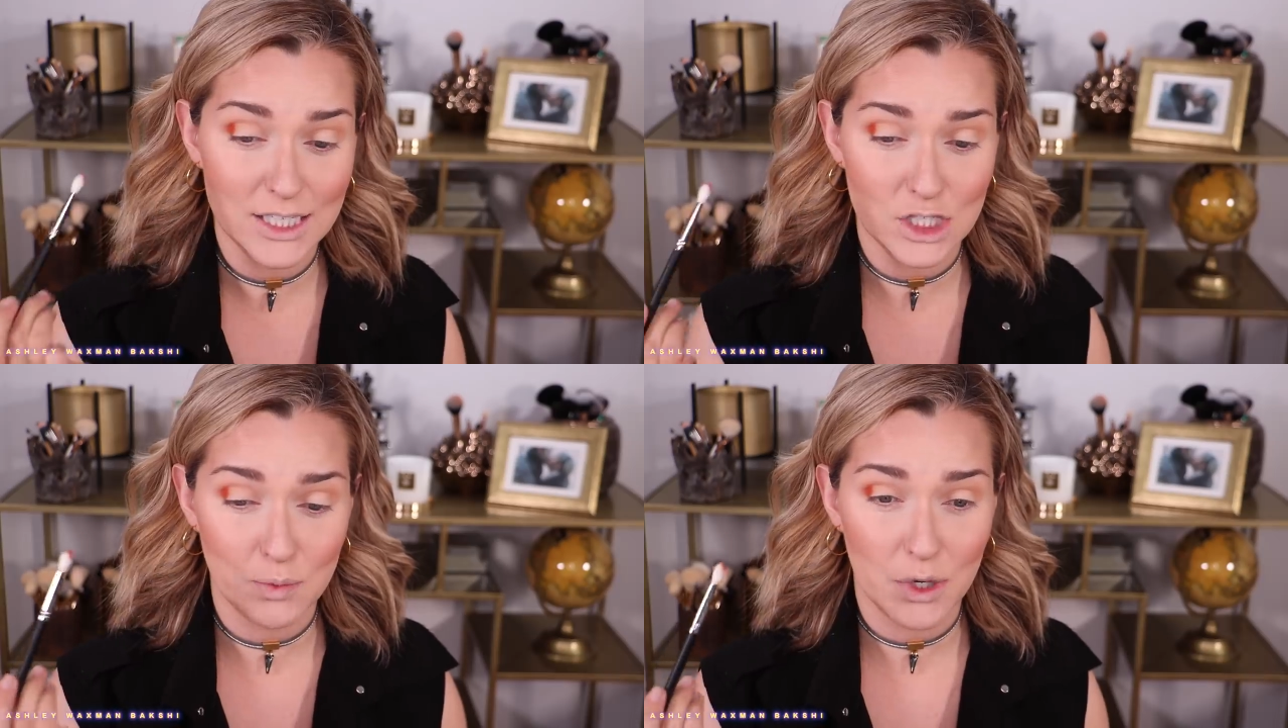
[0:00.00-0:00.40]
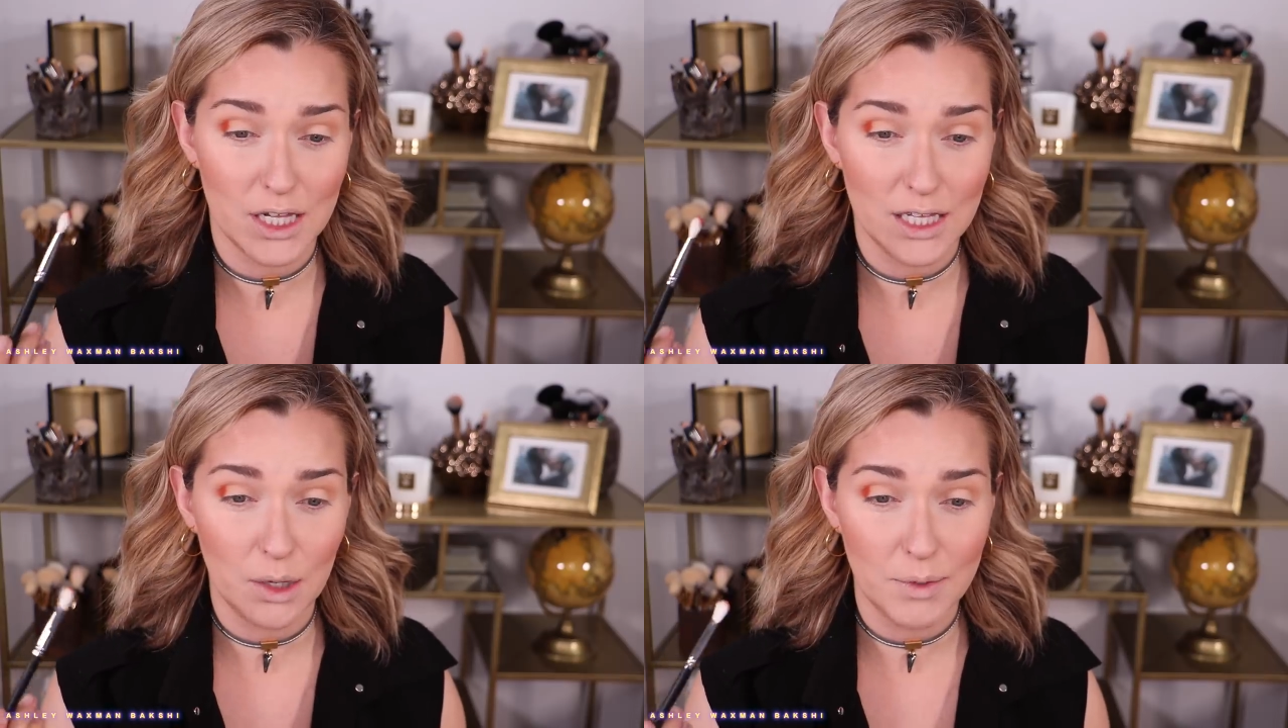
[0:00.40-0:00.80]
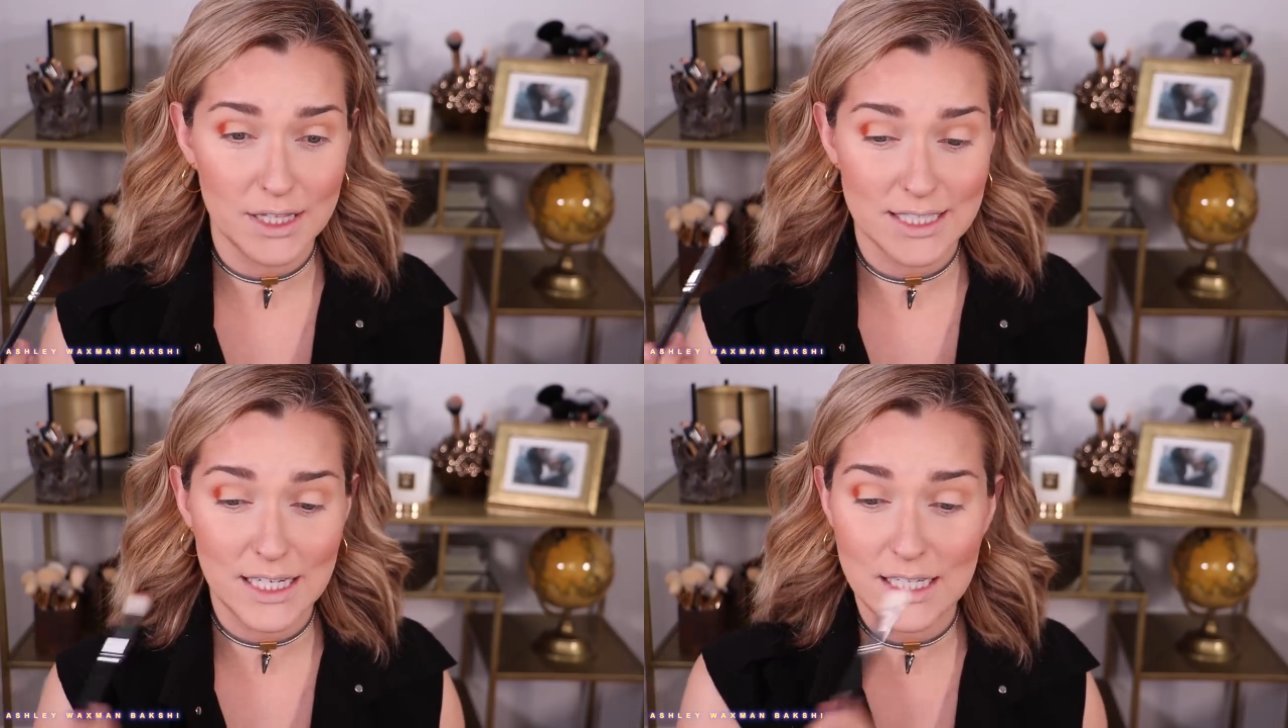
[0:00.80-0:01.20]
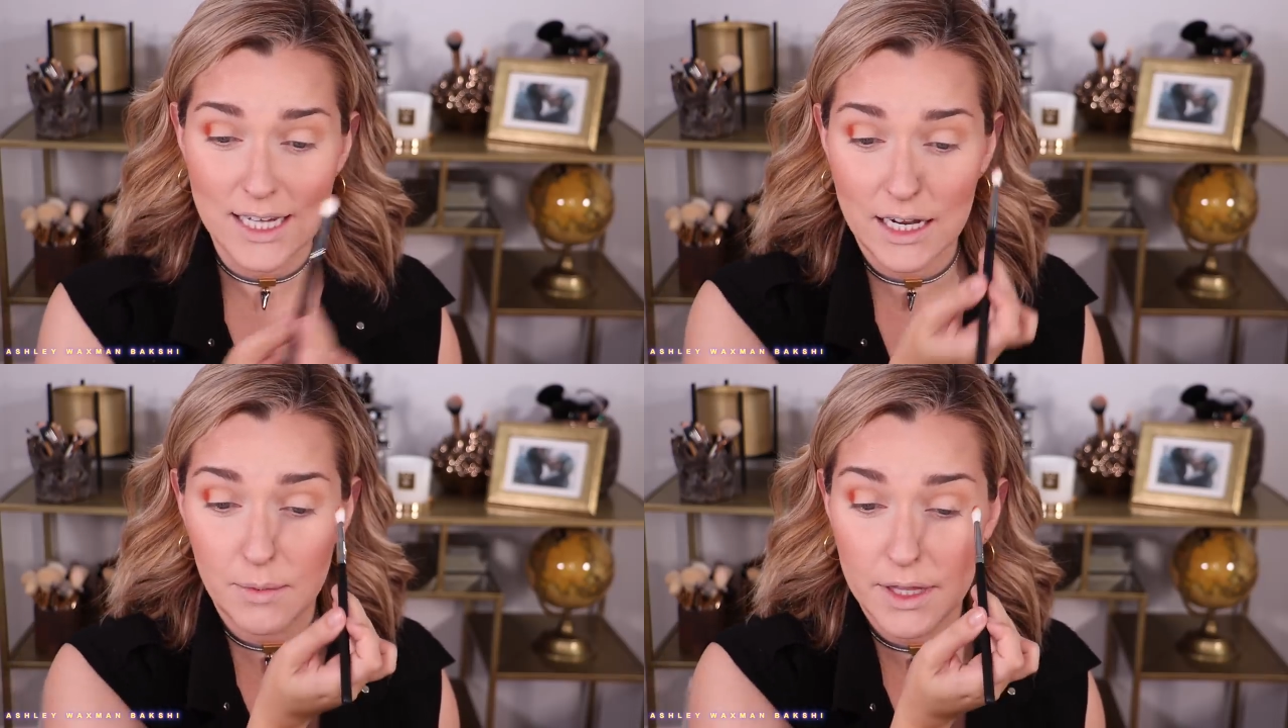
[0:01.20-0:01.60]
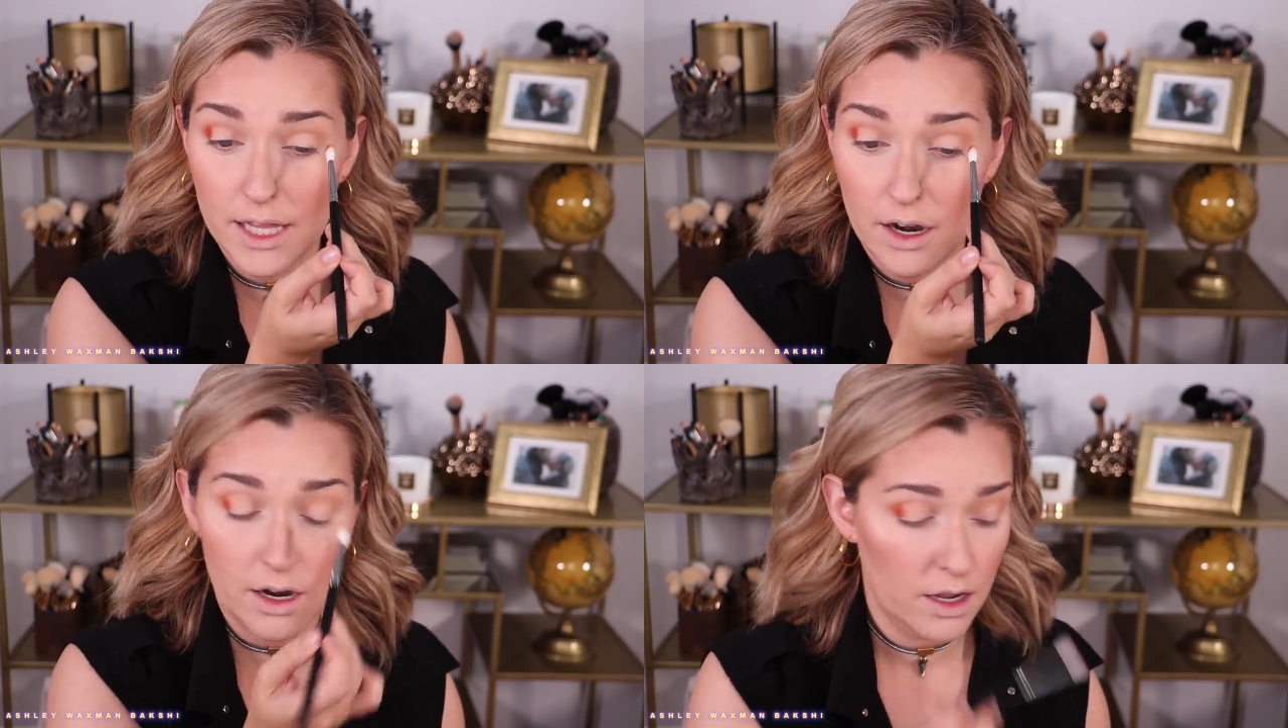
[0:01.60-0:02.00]
Let's just put a little bit, teeny tiny bit
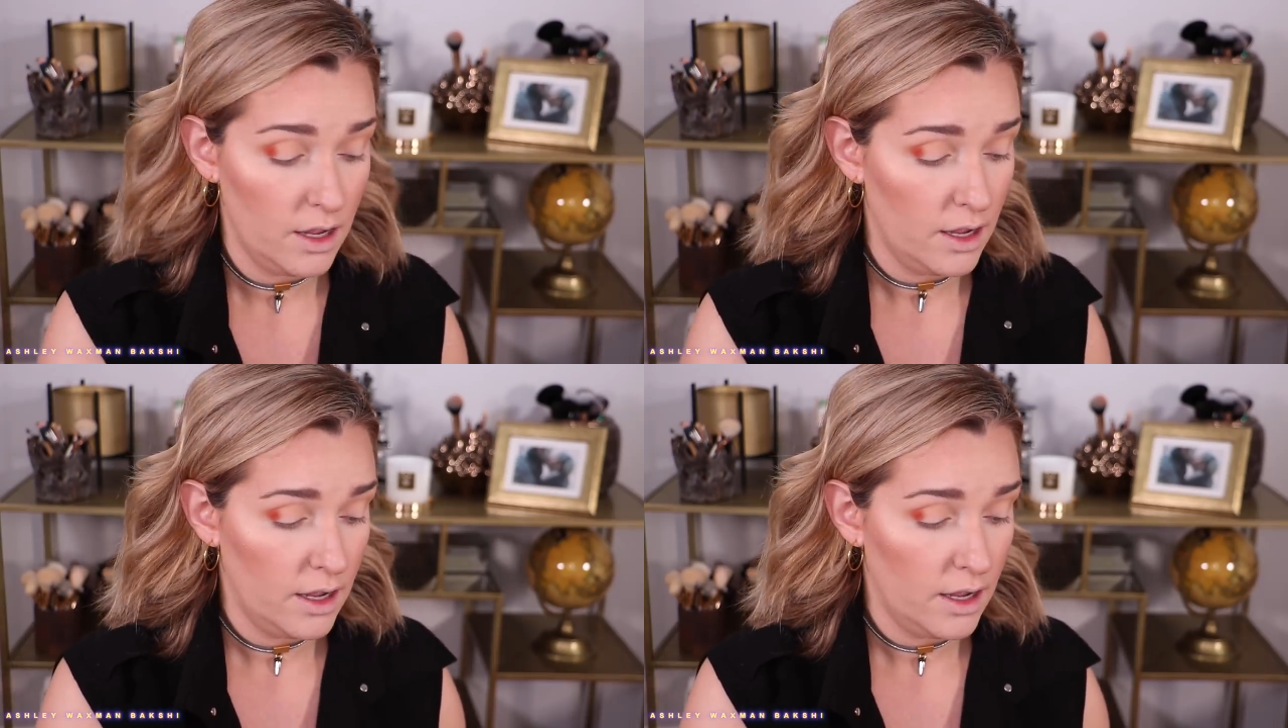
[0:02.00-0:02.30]
there,